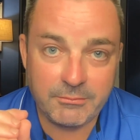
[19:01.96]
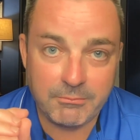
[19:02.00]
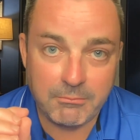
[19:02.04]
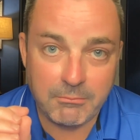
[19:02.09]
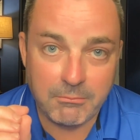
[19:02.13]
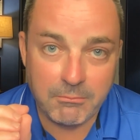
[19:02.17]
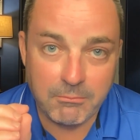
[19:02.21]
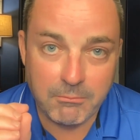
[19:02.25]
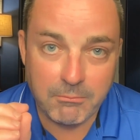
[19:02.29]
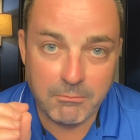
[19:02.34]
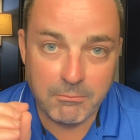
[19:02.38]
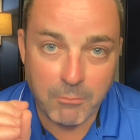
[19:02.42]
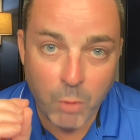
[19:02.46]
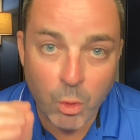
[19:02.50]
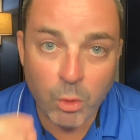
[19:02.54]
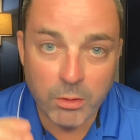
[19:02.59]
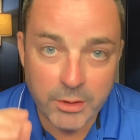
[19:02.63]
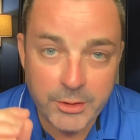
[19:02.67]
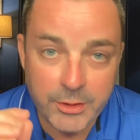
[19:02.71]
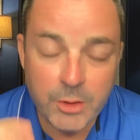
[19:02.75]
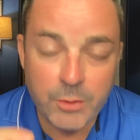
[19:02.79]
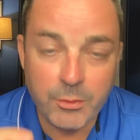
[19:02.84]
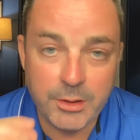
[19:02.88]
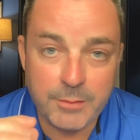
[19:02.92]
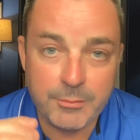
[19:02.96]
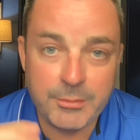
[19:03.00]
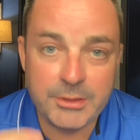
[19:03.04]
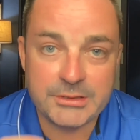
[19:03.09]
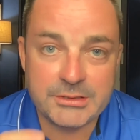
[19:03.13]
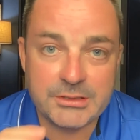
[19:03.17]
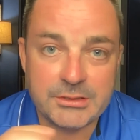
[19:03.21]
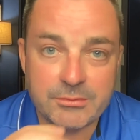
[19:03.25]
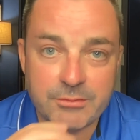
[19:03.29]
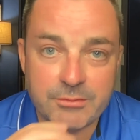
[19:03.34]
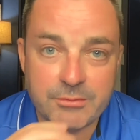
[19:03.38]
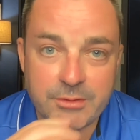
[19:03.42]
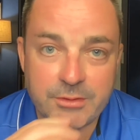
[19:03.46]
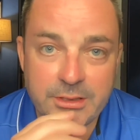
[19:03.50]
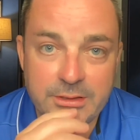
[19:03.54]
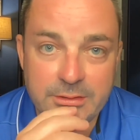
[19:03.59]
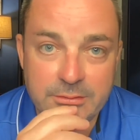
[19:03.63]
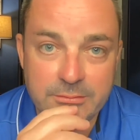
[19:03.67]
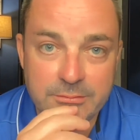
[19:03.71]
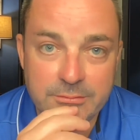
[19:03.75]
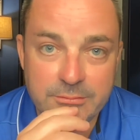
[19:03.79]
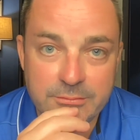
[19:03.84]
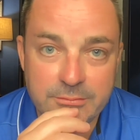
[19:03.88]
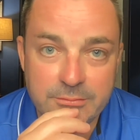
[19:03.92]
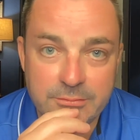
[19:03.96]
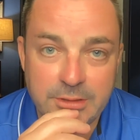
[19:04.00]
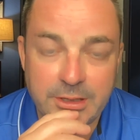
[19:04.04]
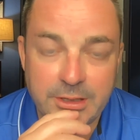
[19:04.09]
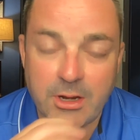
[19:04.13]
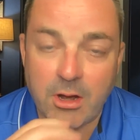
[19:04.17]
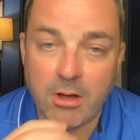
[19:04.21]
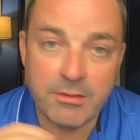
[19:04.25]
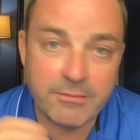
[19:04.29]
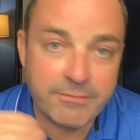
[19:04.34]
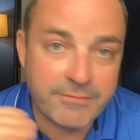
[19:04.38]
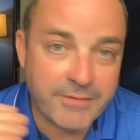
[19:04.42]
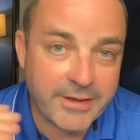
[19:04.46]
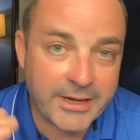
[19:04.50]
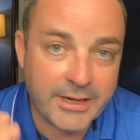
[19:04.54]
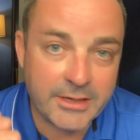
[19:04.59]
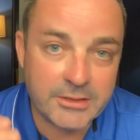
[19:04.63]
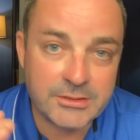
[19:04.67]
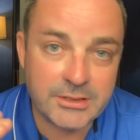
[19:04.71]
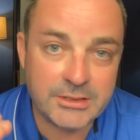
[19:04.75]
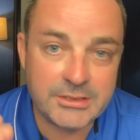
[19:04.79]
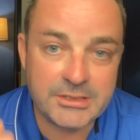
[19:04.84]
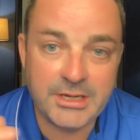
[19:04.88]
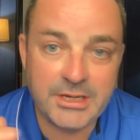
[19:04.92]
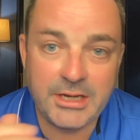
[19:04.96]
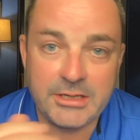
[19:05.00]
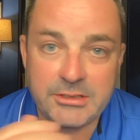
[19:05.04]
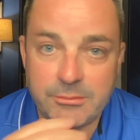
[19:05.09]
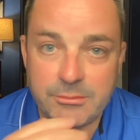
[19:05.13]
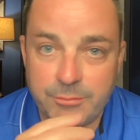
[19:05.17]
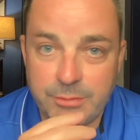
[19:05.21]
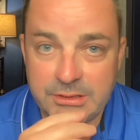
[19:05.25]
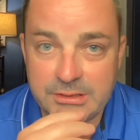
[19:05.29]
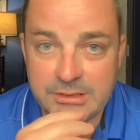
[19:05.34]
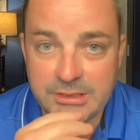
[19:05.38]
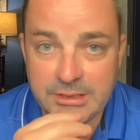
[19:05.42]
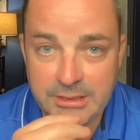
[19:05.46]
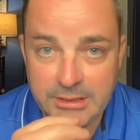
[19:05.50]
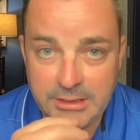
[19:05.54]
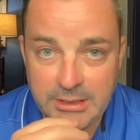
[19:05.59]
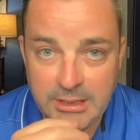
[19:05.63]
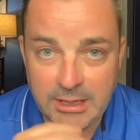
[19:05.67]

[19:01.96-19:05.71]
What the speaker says: more annuity business written, like all the financial education piece.